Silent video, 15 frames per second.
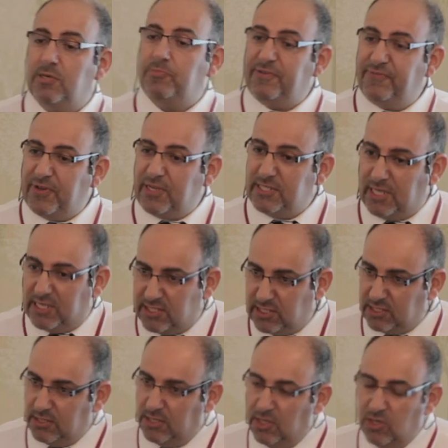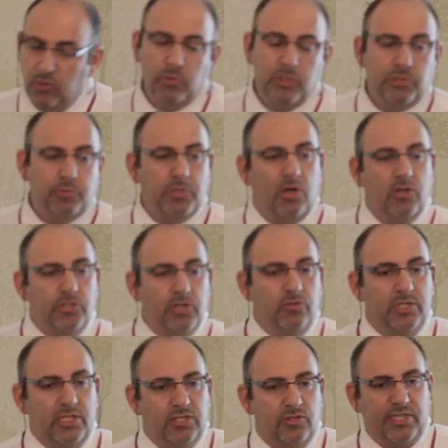perfect test, which we all know
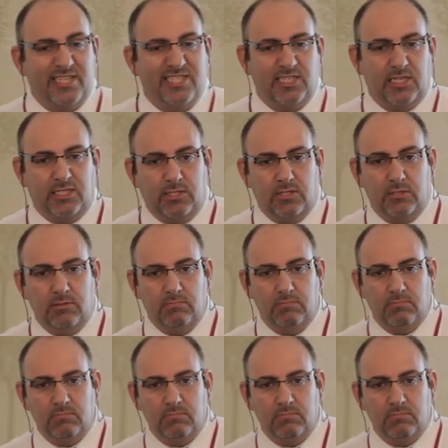does not exist.